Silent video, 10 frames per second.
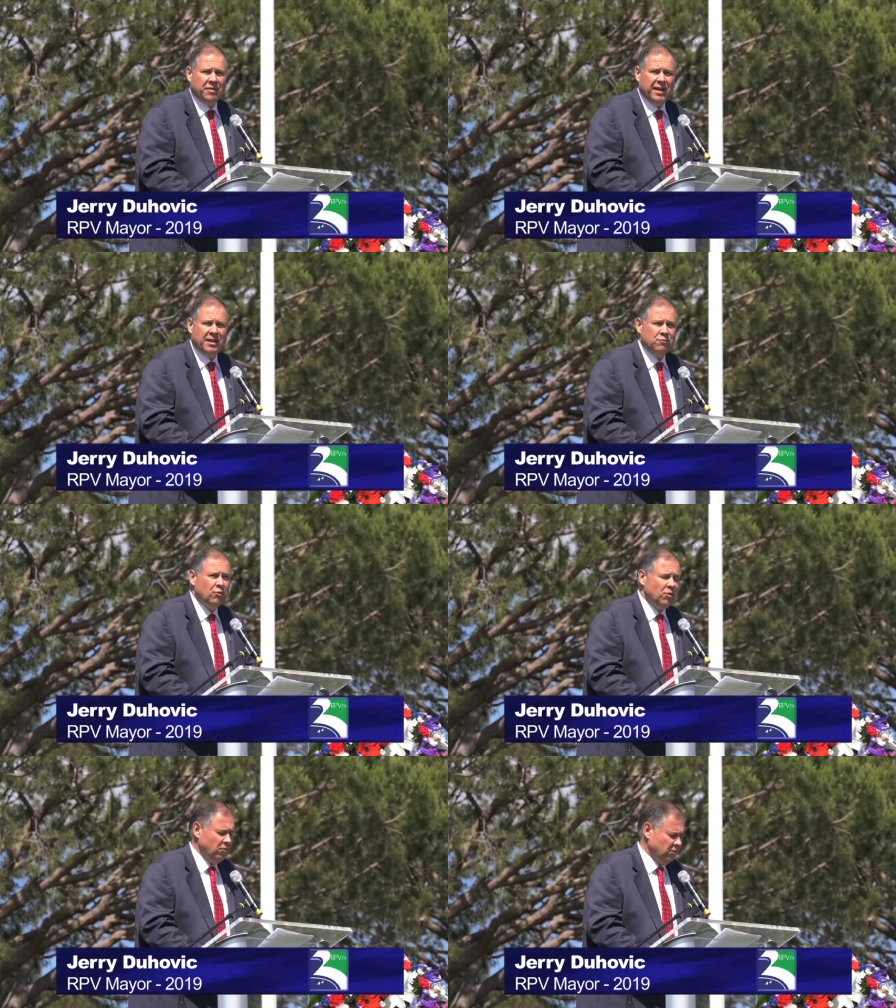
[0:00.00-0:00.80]
I got to
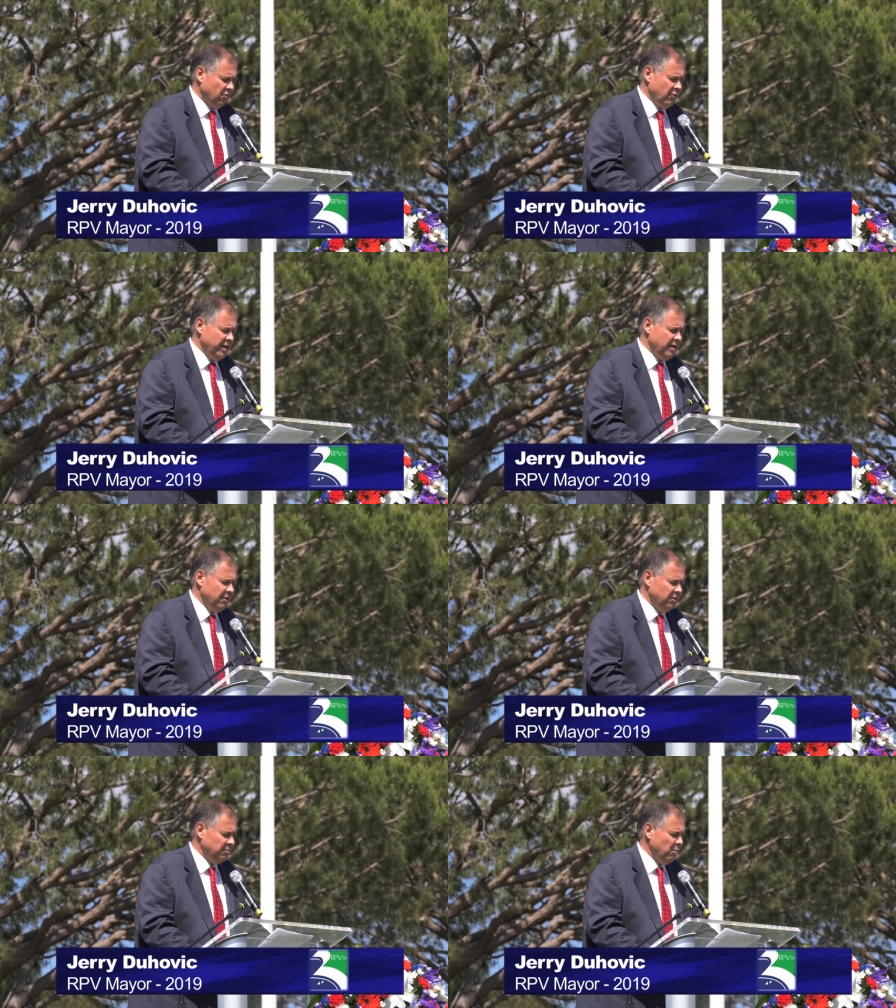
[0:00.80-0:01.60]
give an address in
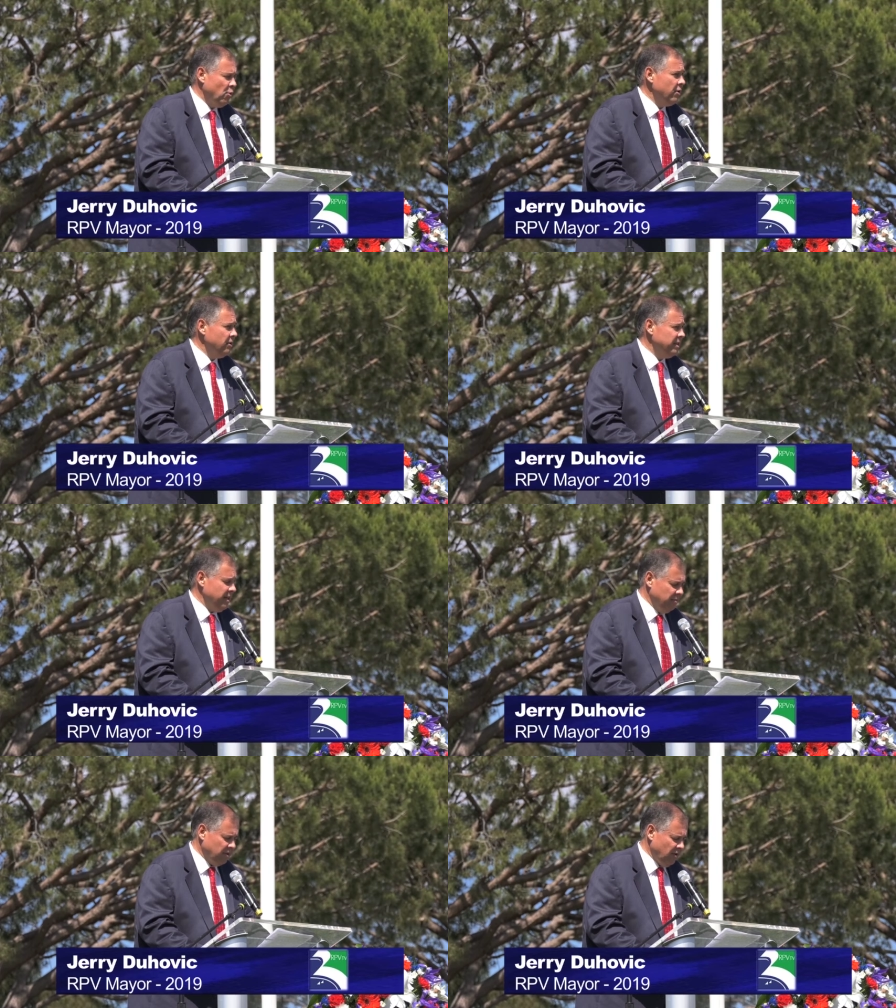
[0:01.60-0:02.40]
14 when I was
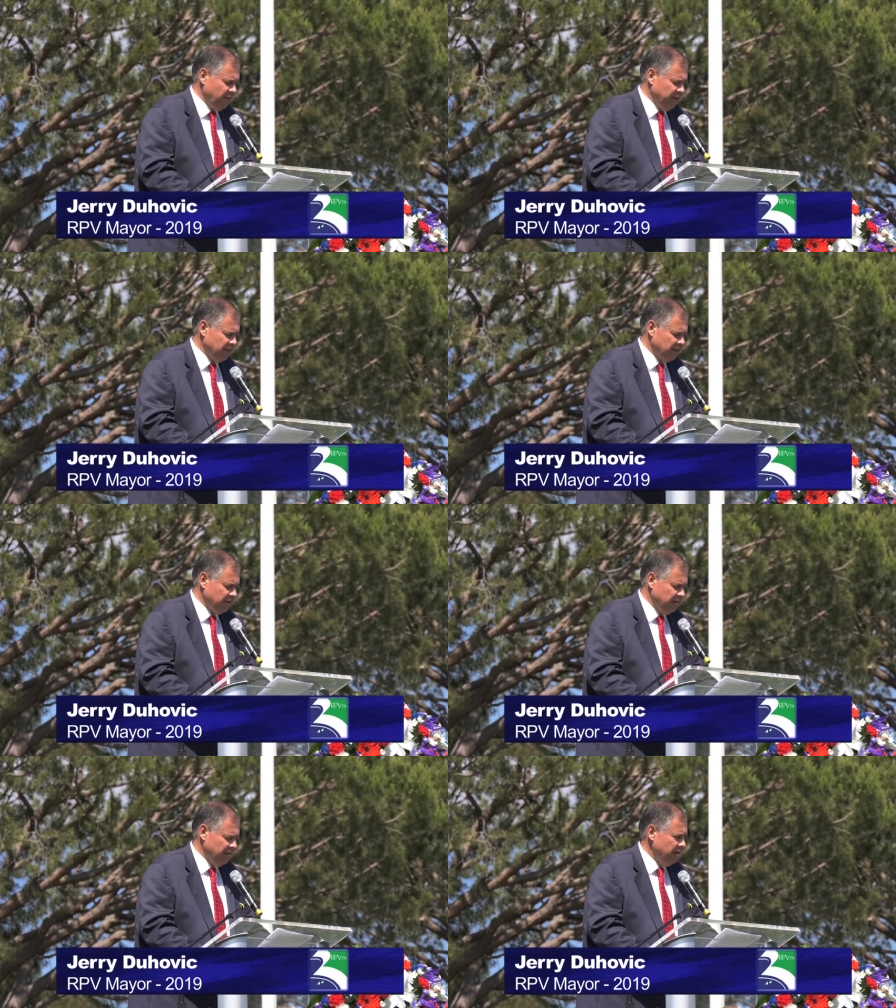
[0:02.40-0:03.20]
mayor, and this year too.